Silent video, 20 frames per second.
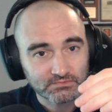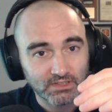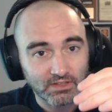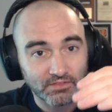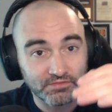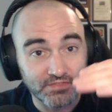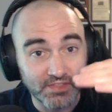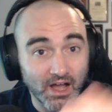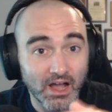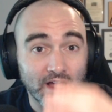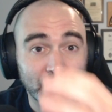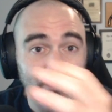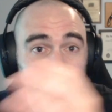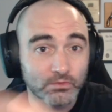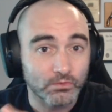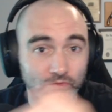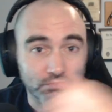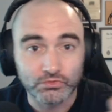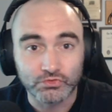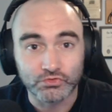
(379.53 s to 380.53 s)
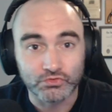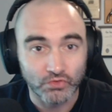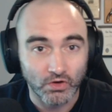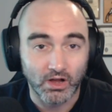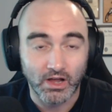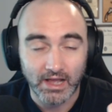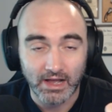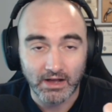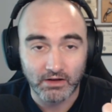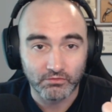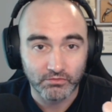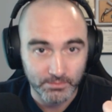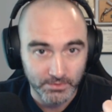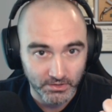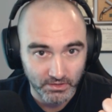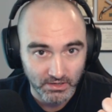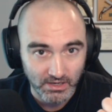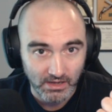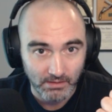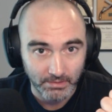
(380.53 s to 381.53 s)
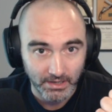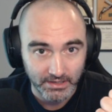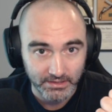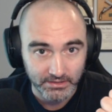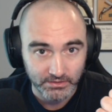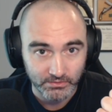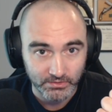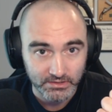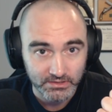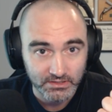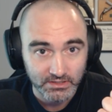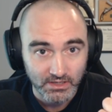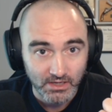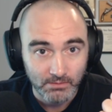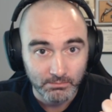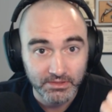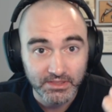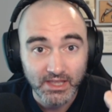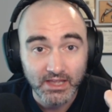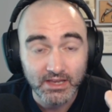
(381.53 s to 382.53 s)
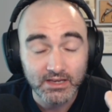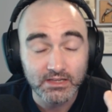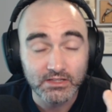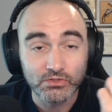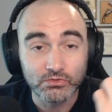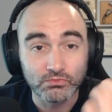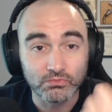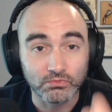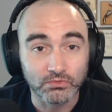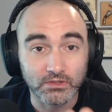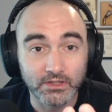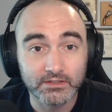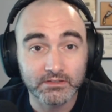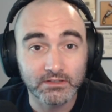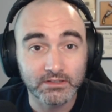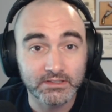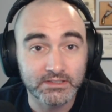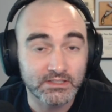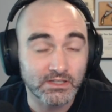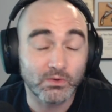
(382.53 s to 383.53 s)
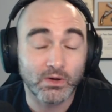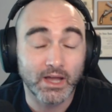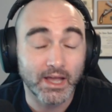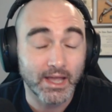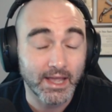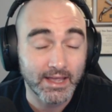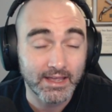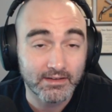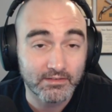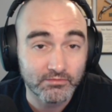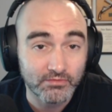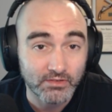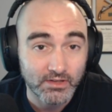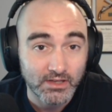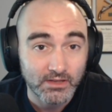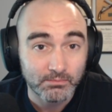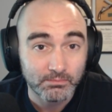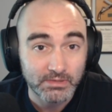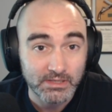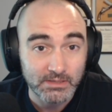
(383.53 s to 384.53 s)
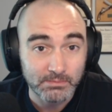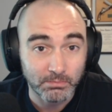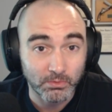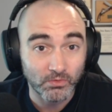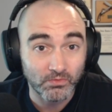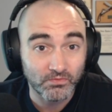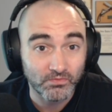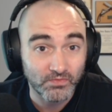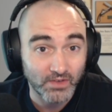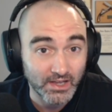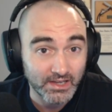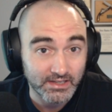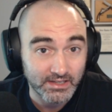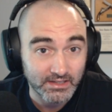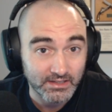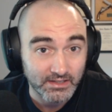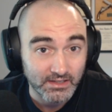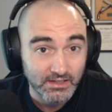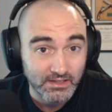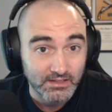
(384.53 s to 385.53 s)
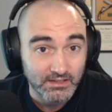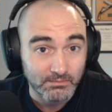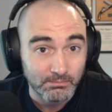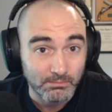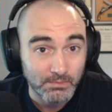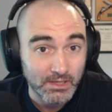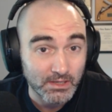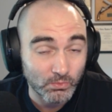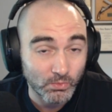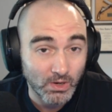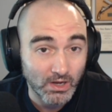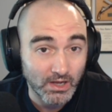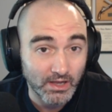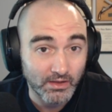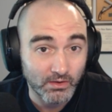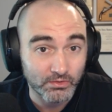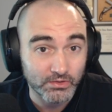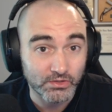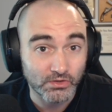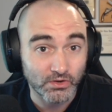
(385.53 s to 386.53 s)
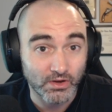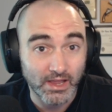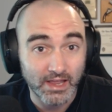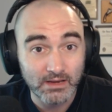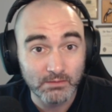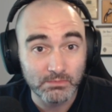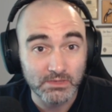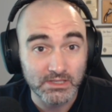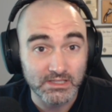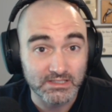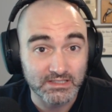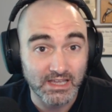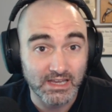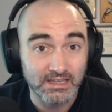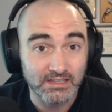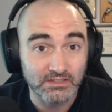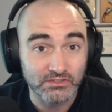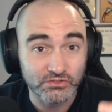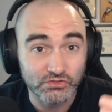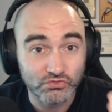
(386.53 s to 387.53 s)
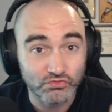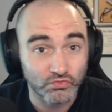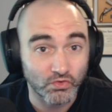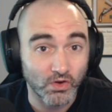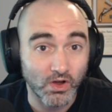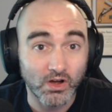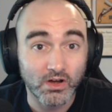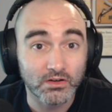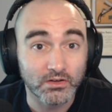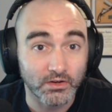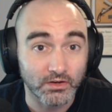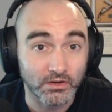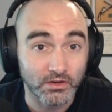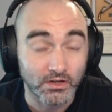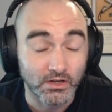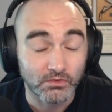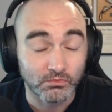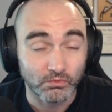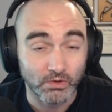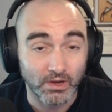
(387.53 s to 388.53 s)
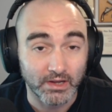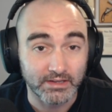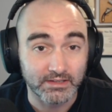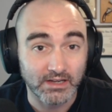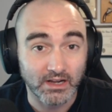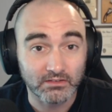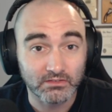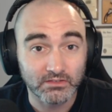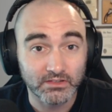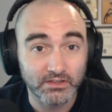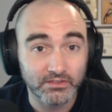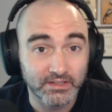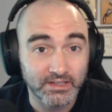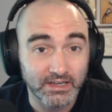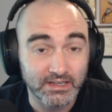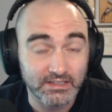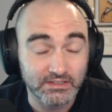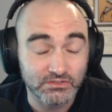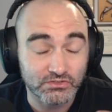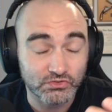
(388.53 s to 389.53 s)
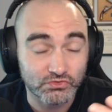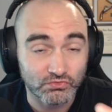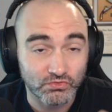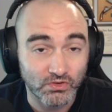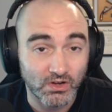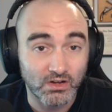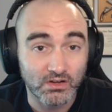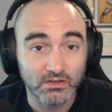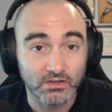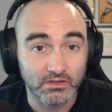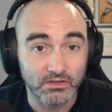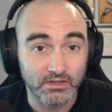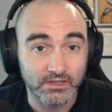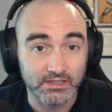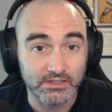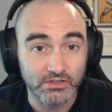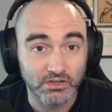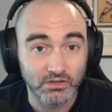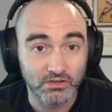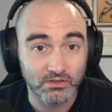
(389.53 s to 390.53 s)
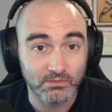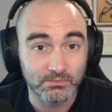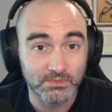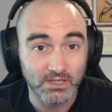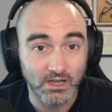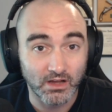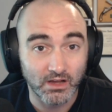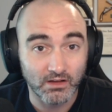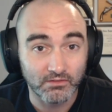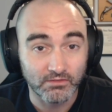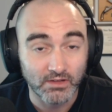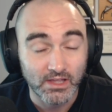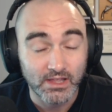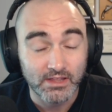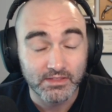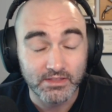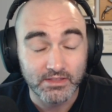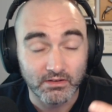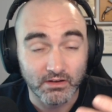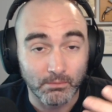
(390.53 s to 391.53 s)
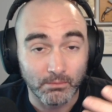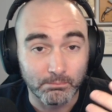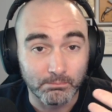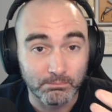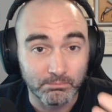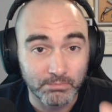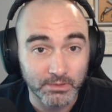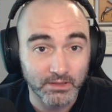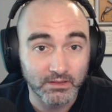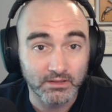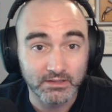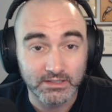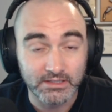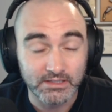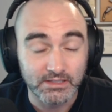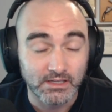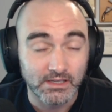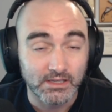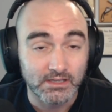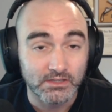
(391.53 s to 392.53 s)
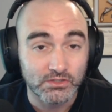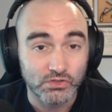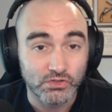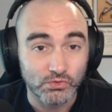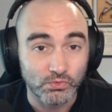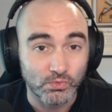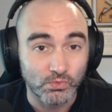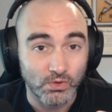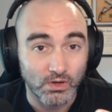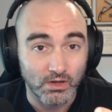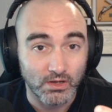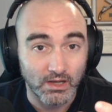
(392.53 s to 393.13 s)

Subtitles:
not draw out from your combat units, but then you literally don't have people fighting. Meanwhile, your enemy is getting stronger, right? Not only are they getting stronger in terms of their ability to